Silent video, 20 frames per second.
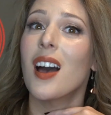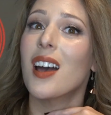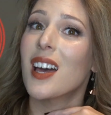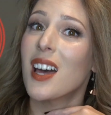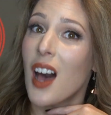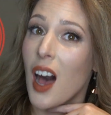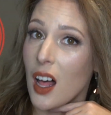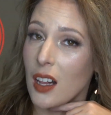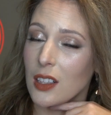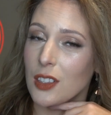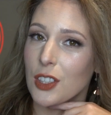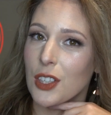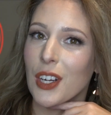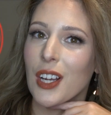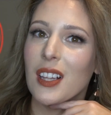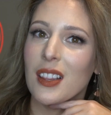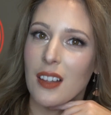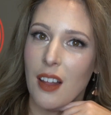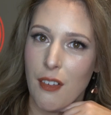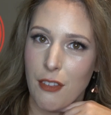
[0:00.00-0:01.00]
color
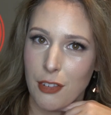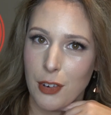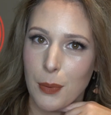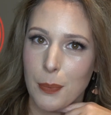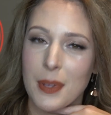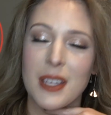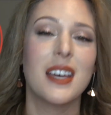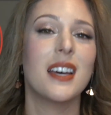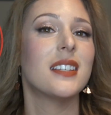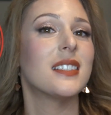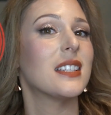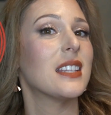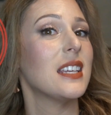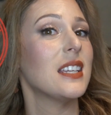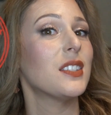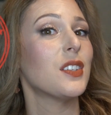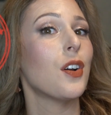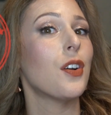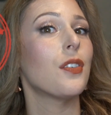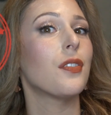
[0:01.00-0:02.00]
lover, because
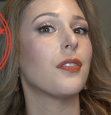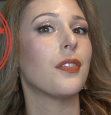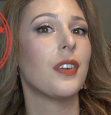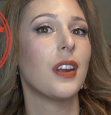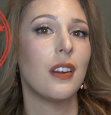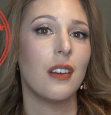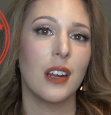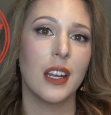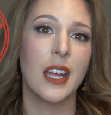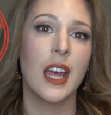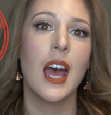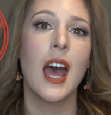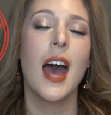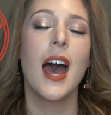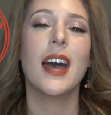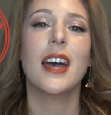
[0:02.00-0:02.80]
these are very